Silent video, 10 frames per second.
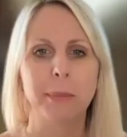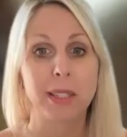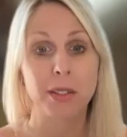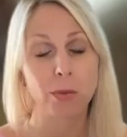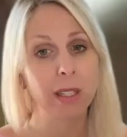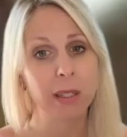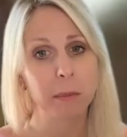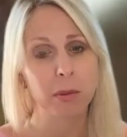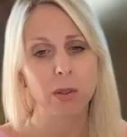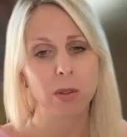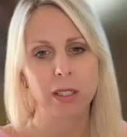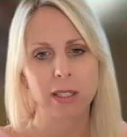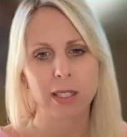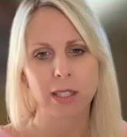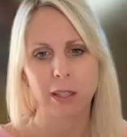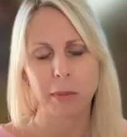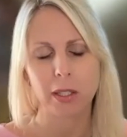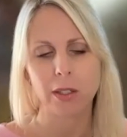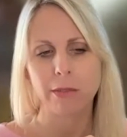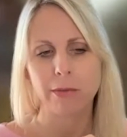but is really important at this time,
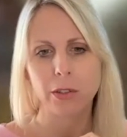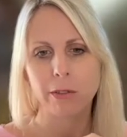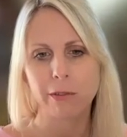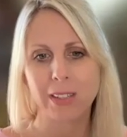because if you're